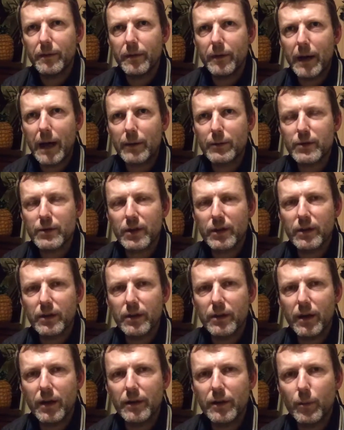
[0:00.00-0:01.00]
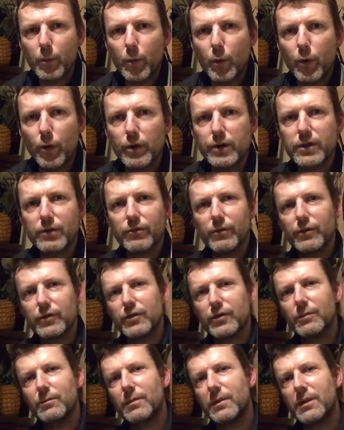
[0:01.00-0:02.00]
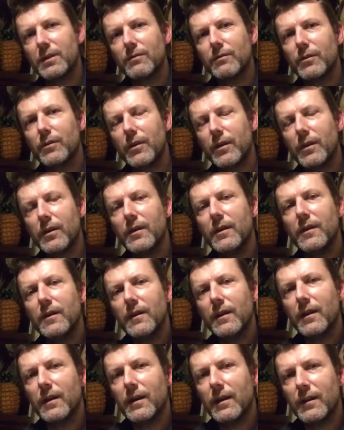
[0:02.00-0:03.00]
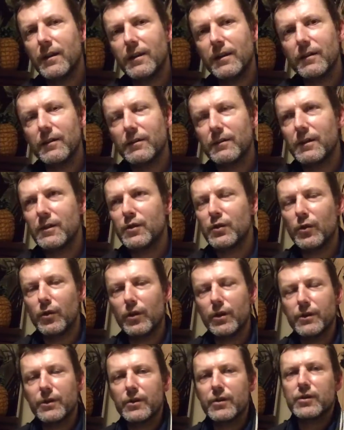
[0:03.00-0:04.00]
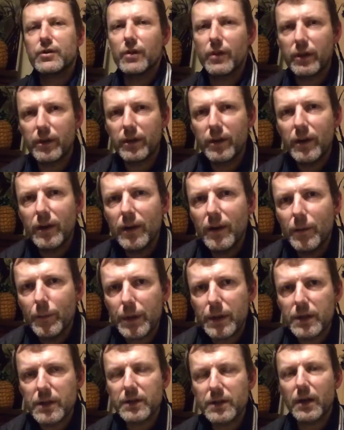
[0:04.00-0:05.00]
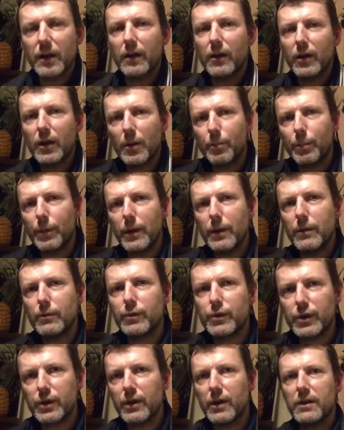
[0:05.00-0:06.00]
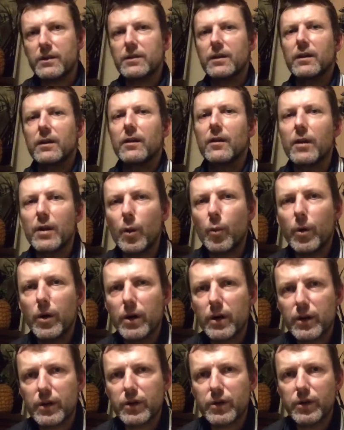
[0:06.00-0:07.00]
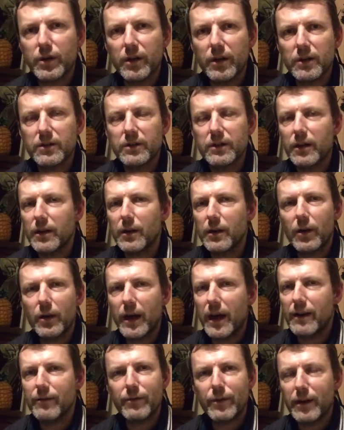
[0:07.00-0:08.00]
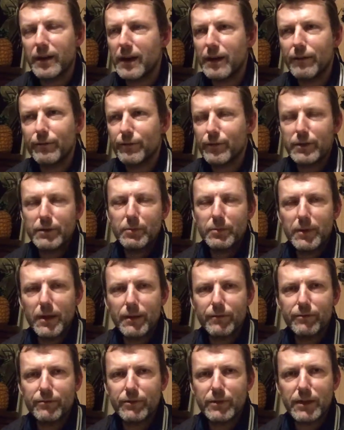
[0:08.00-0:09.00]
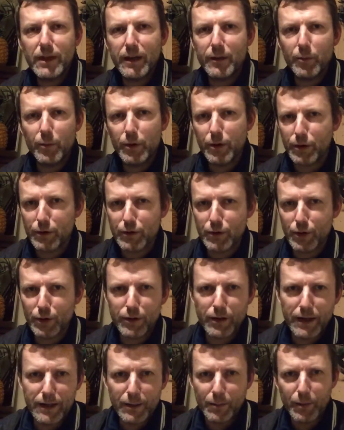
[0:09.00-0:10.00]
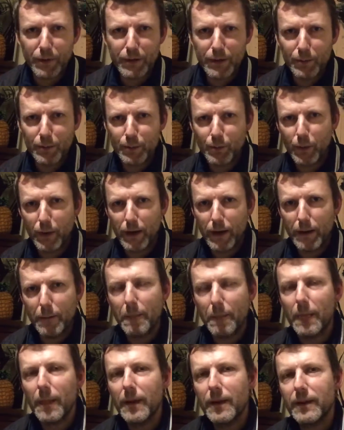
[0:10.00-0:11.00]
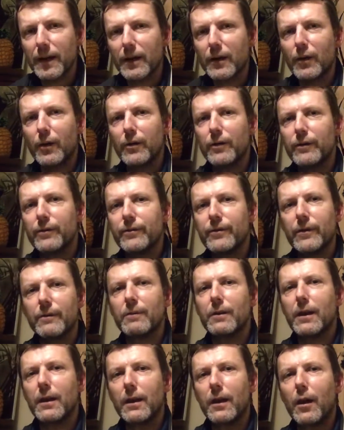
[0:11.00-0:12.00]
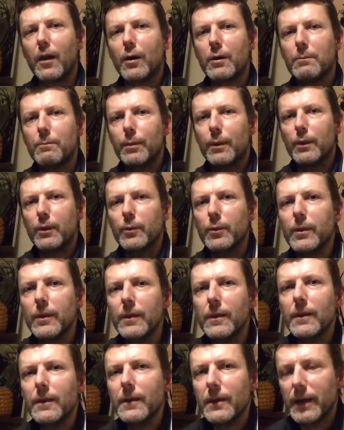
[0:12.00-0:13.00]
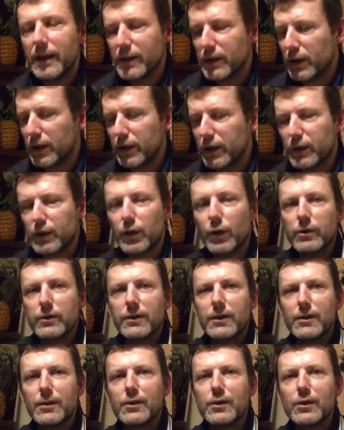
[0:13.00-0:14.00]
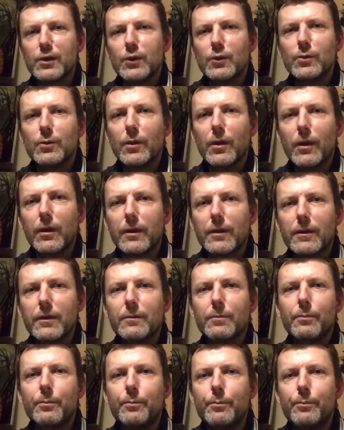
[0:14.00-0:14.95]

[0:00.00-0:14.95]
out on the water or something or other, and they're enjoying the sun. But he's got like a blue shirt on, like a work shirt, you know, like an everyday work shirt that anybody would wear, that kind of light blue, and he's got it tucked into like